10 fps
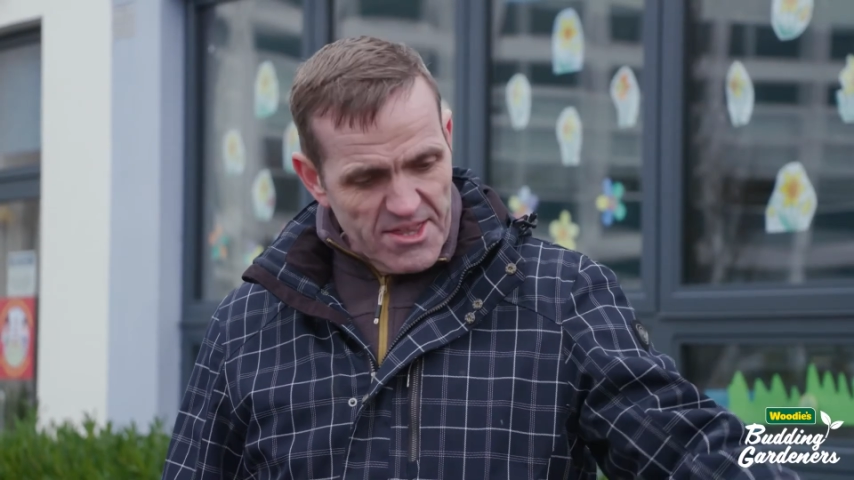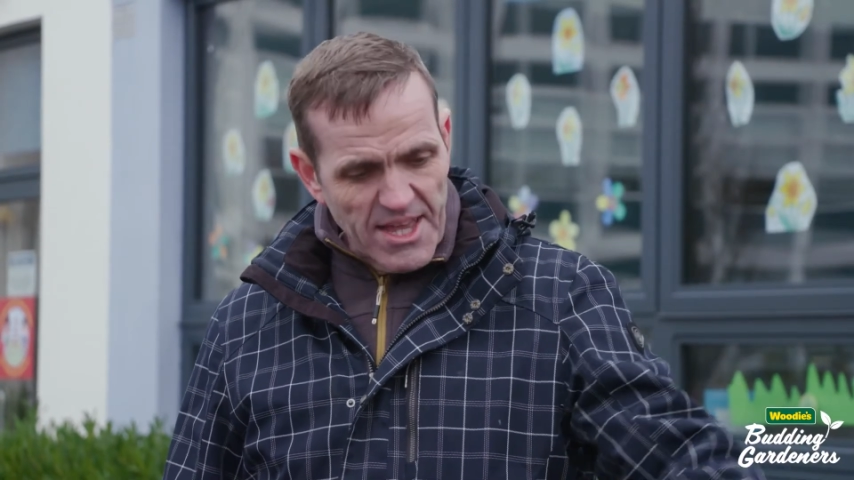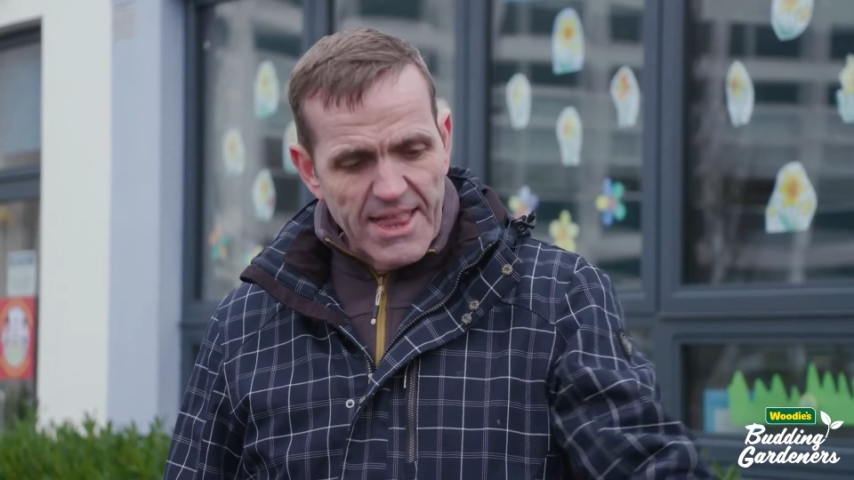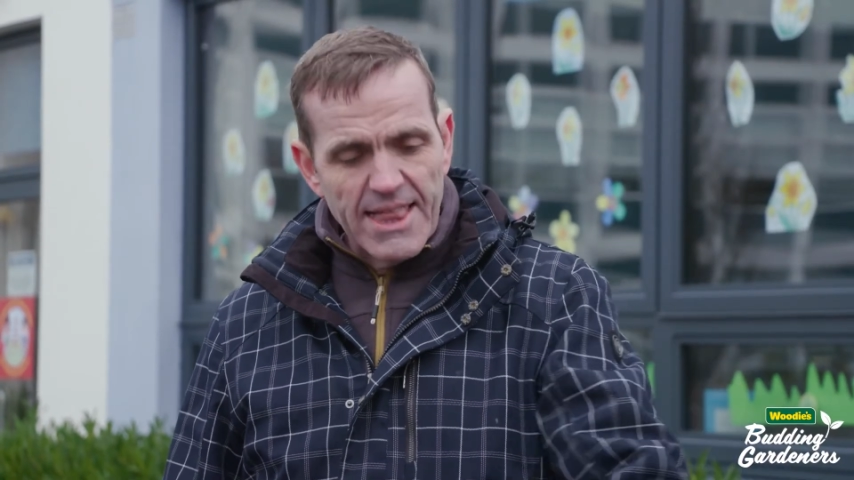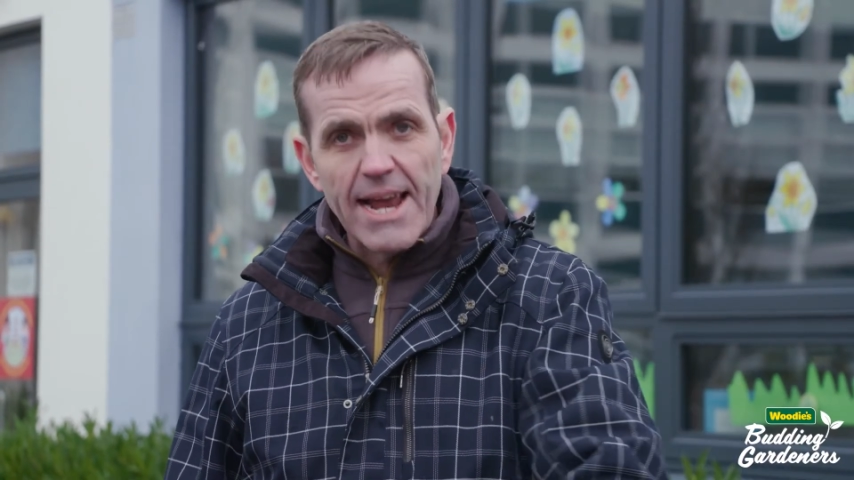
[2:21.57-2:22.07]

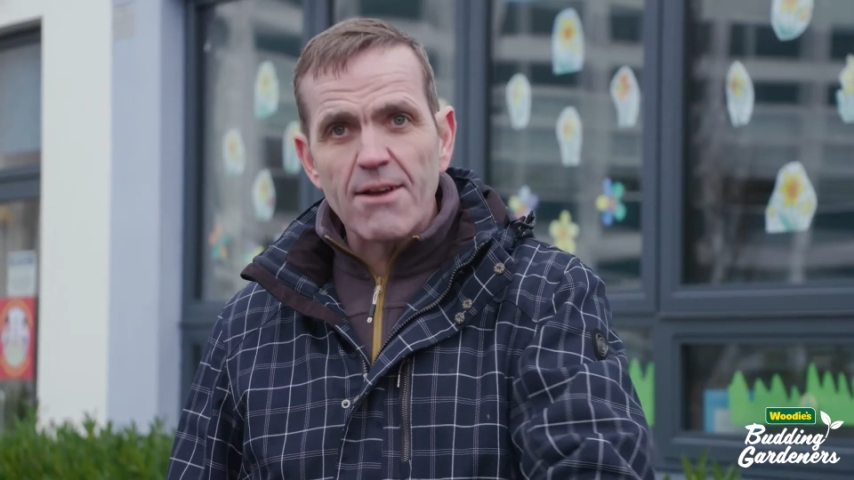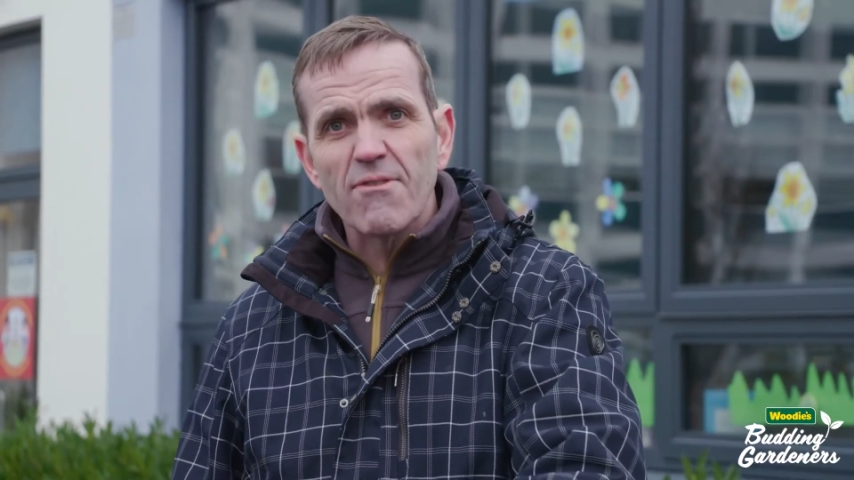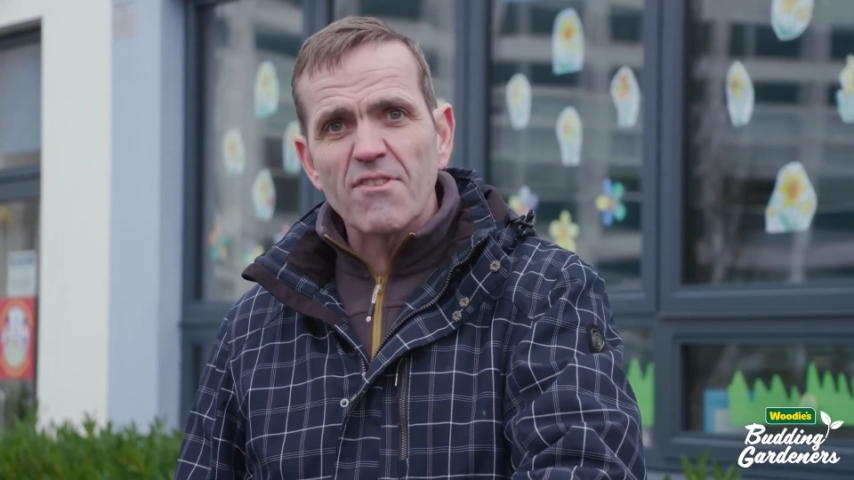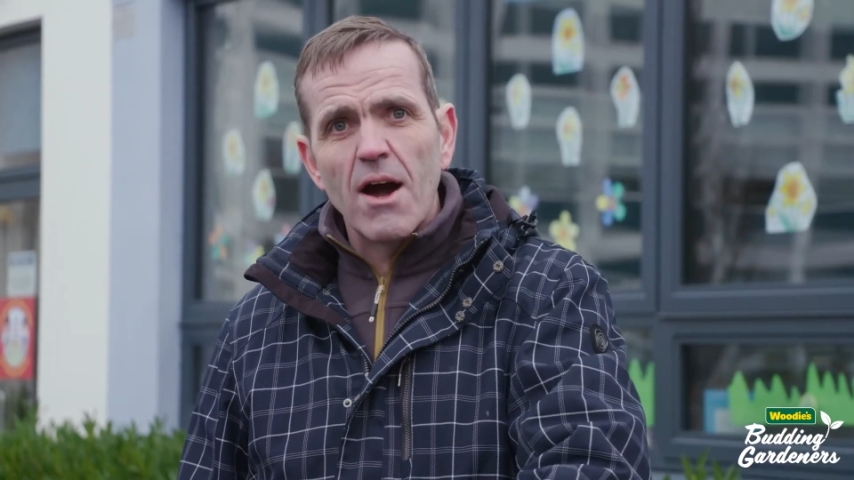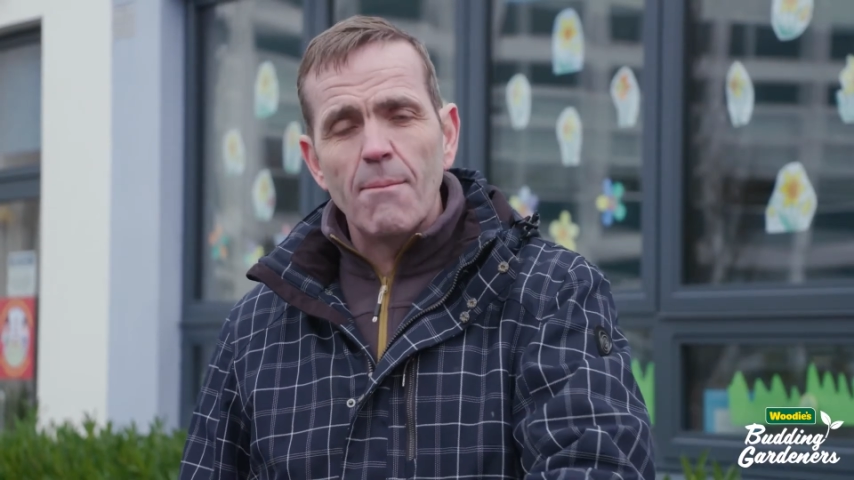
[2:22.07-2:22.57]
thin layer
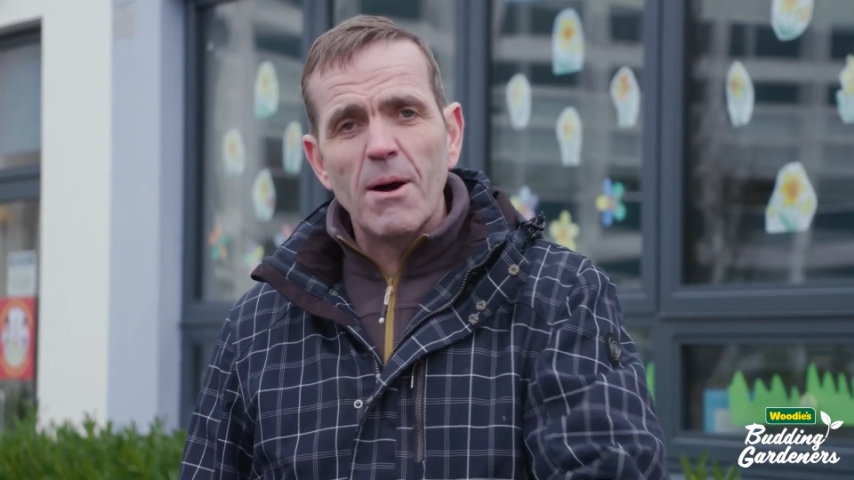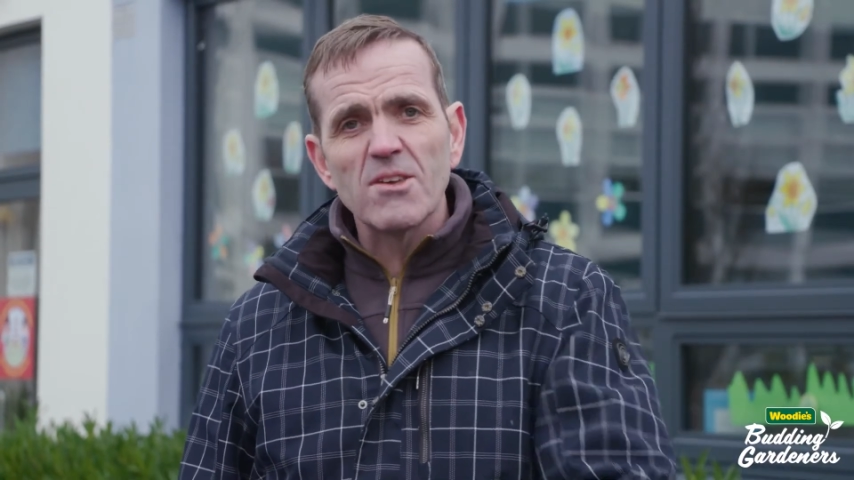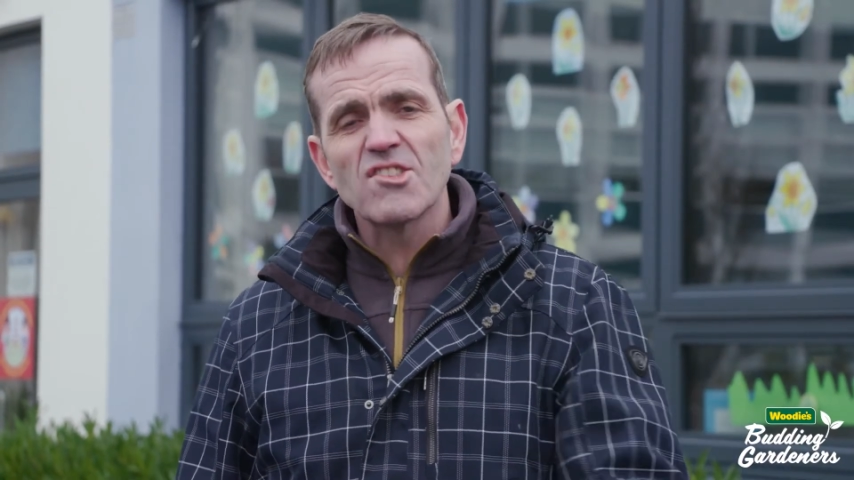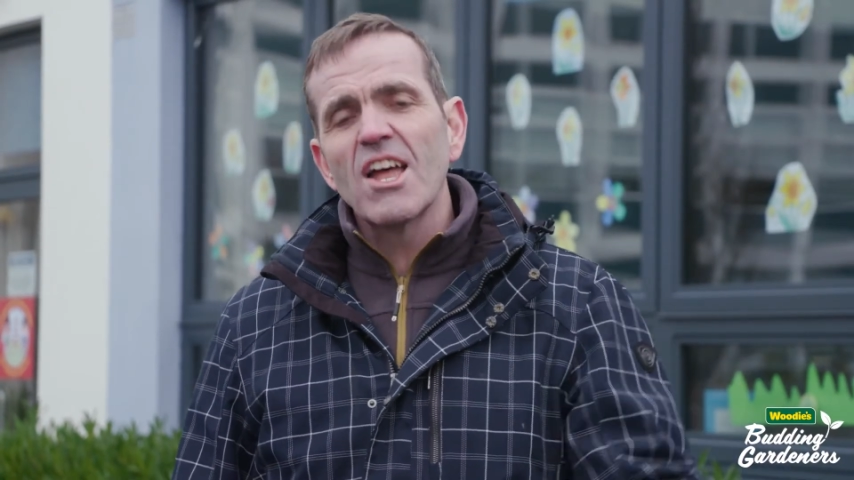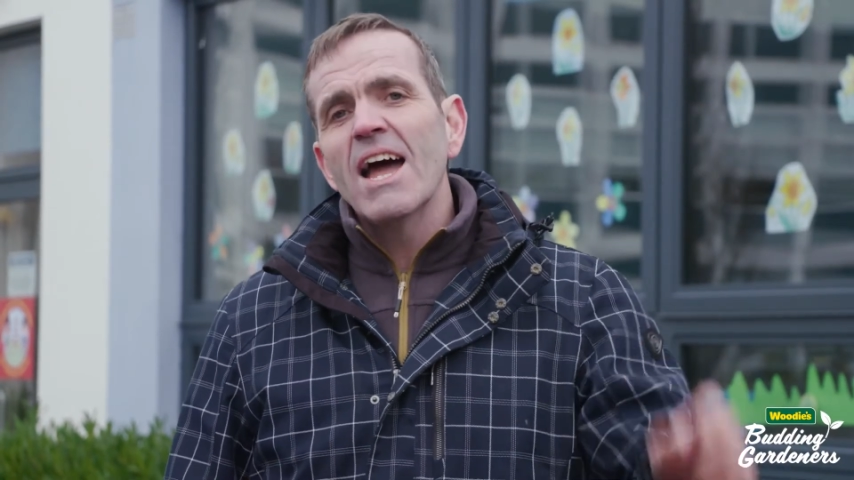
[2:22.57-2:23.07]
of
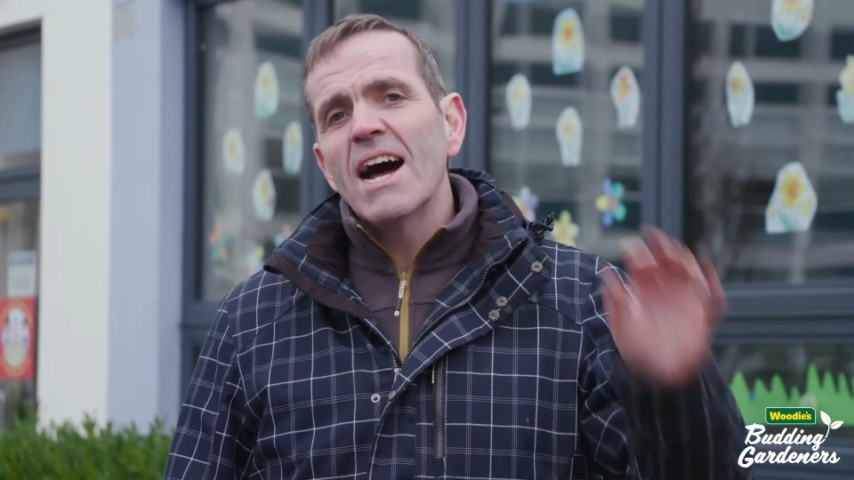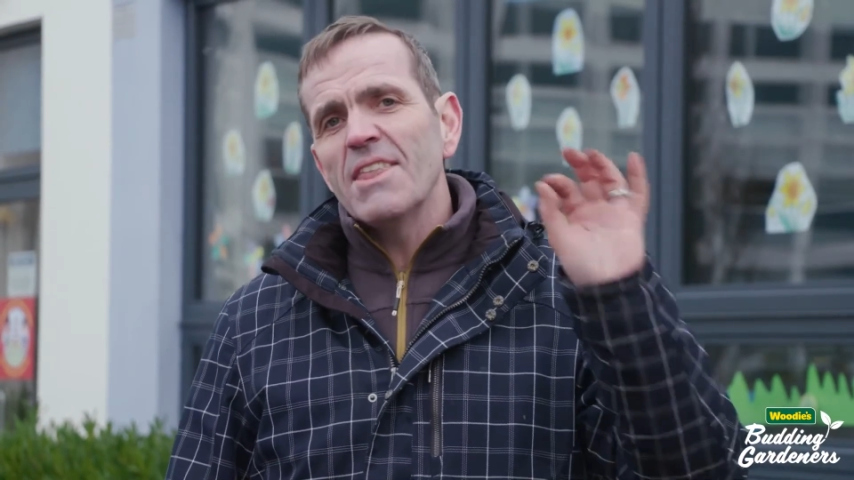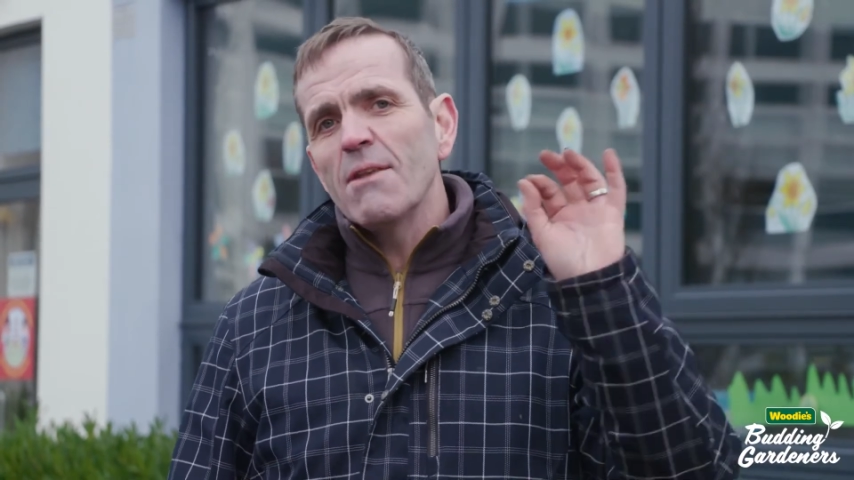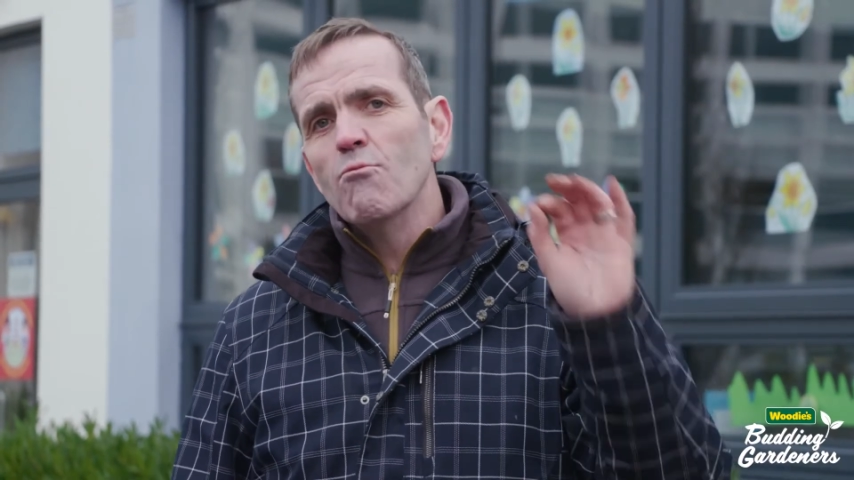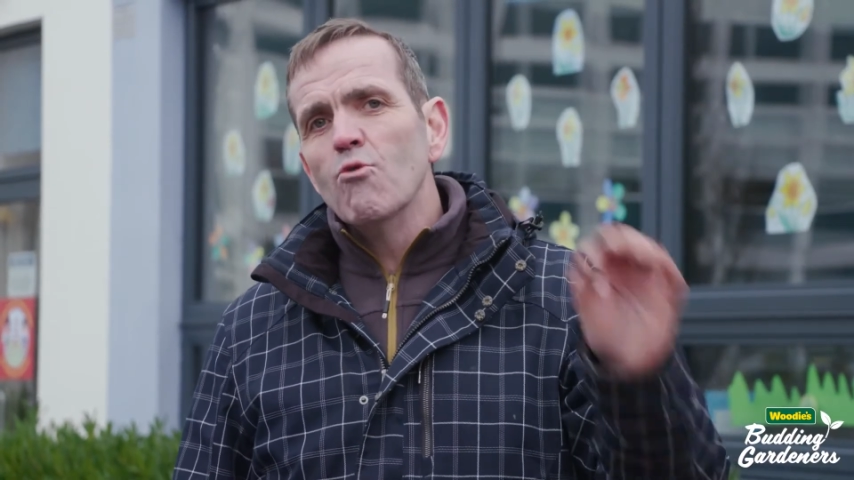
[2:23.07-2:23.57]
compost and
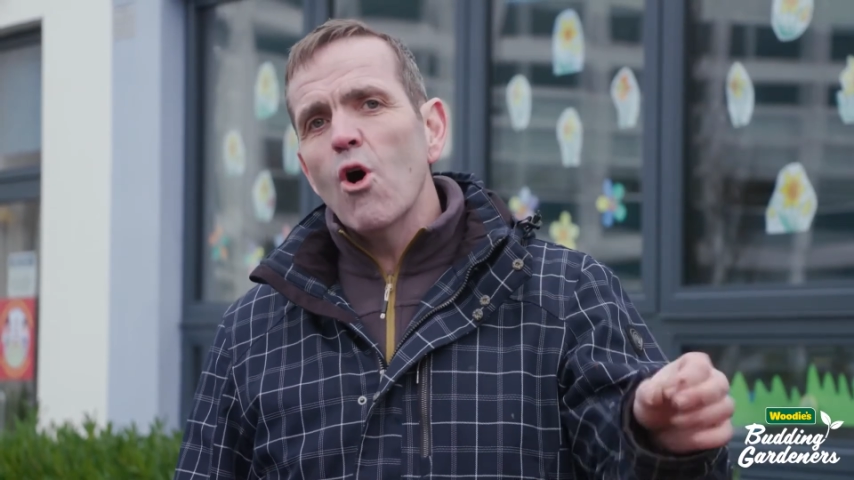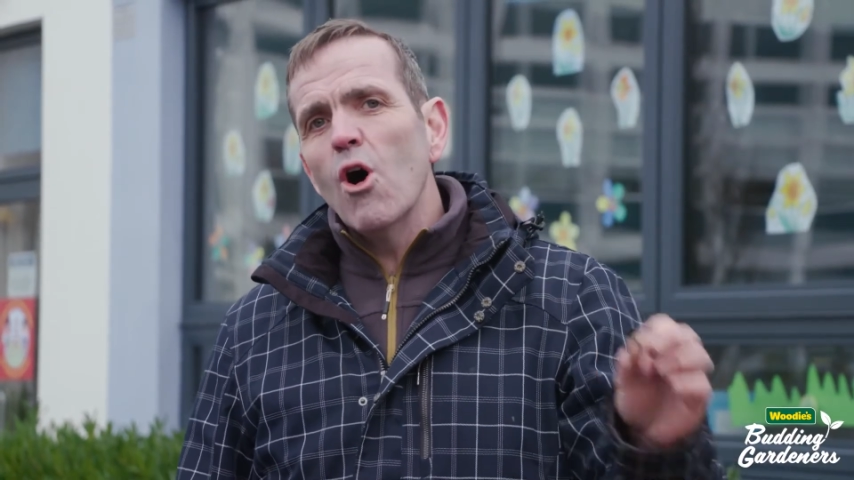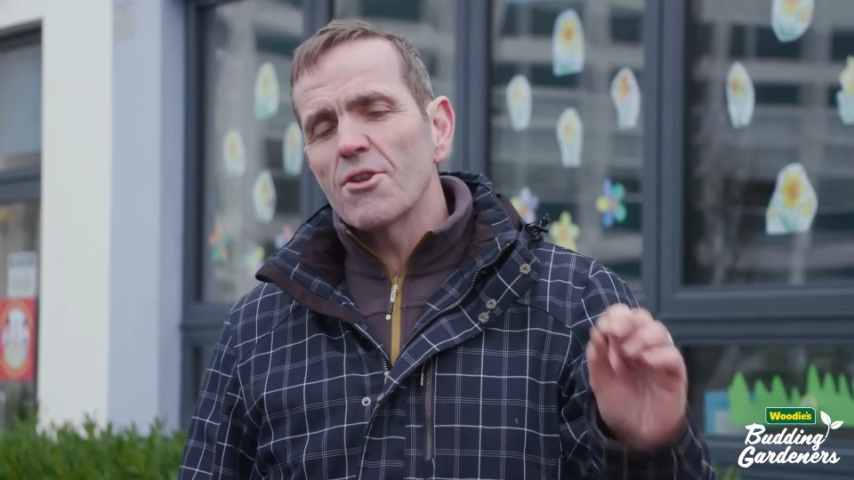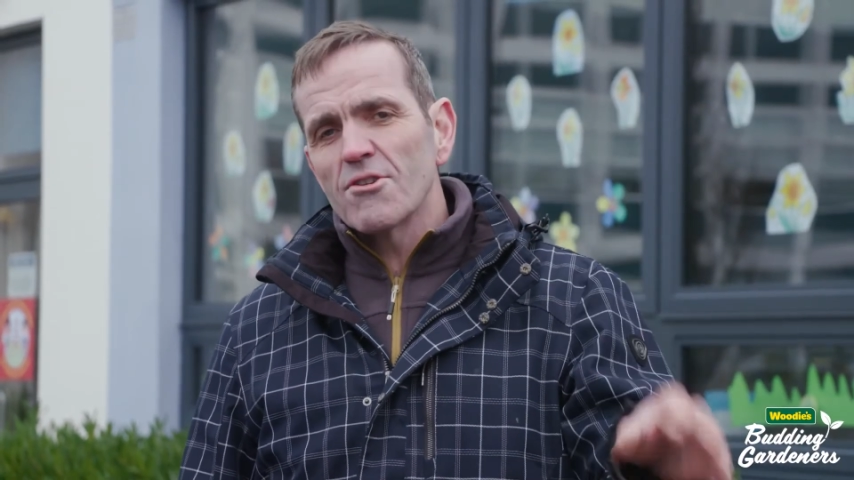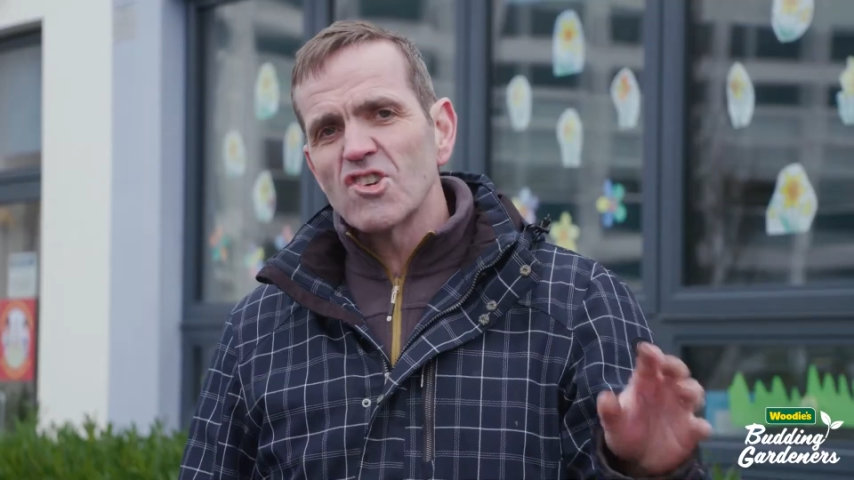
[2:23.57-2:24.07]
then water